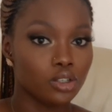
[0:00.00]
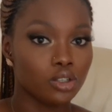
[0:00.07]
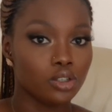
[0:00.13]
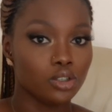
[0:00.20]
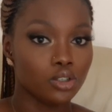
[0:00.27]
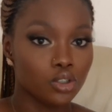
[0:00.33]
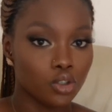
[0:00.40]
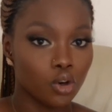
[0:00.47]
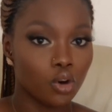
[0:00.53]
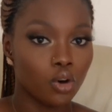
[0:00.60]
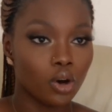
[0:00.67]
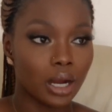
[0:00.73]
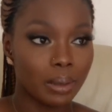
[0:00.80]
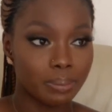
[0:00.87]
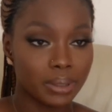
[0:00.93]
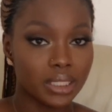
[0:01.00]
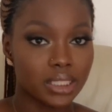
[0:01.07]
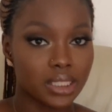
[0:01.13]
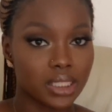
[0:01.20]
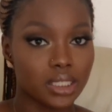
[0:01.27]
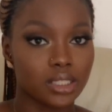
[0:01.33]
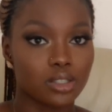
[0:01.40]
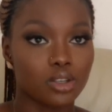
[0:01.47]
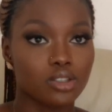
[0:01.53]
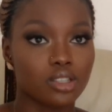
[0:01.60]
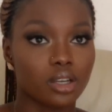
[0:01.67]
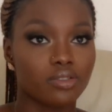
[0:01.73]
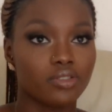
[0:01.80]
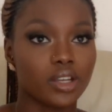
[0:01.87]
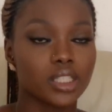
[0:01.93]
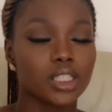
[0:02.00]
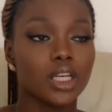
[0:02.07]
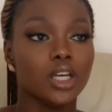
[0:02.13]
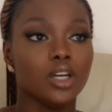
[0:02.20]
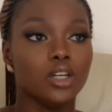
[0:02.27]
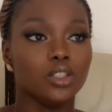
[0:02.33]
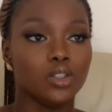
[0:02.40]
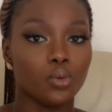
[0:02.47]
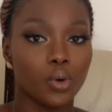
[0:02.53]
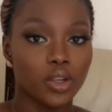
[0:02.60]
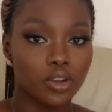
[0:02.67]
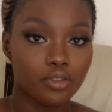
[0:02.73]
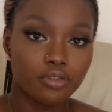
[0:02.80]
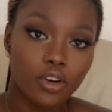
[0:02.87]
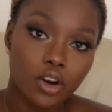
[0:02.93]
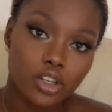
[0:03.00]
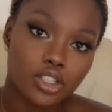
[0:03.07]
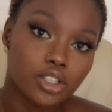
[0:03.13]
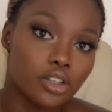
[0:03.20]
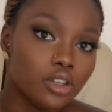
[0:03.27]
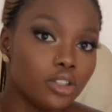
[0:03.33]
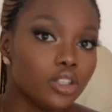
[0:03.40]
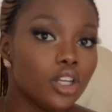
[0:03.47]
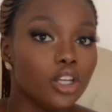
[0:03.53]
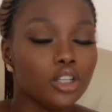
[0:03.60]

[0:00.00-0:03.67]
your ability. It's going to affect the way you function.